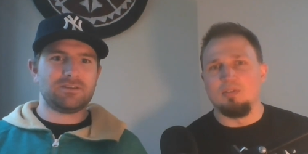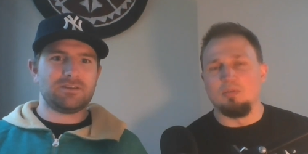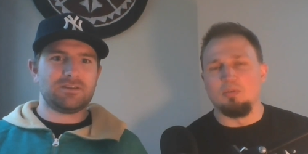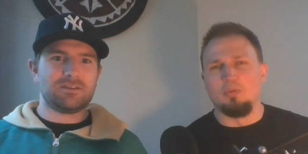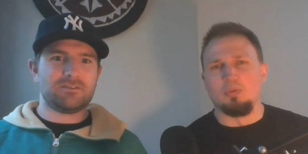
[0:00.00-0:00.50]

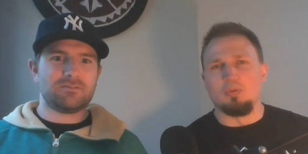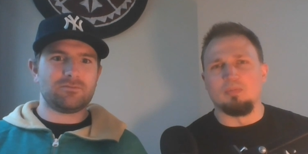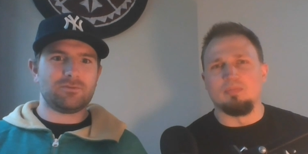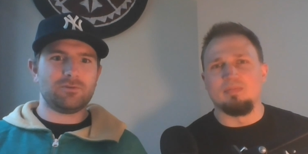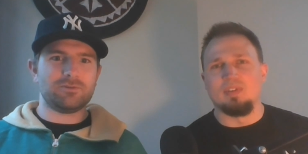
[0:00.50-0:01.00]
Speaker 1: Ooh,
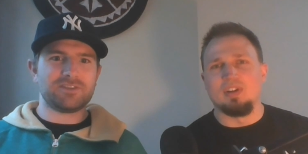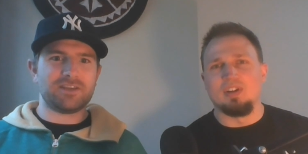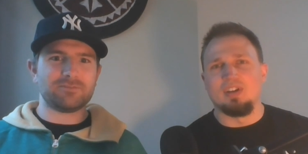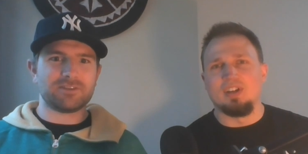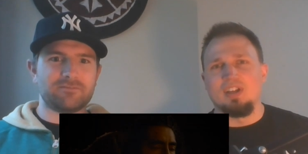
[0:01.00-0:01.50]
oh, his head
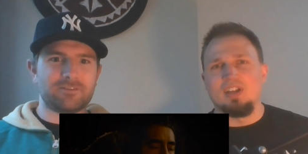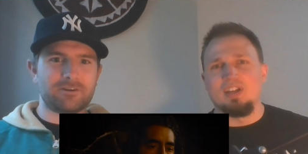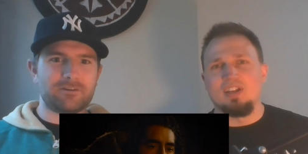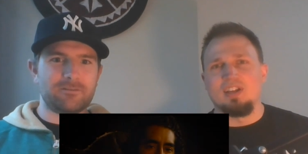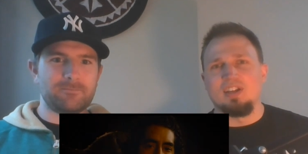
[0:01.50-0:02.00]
was on fire.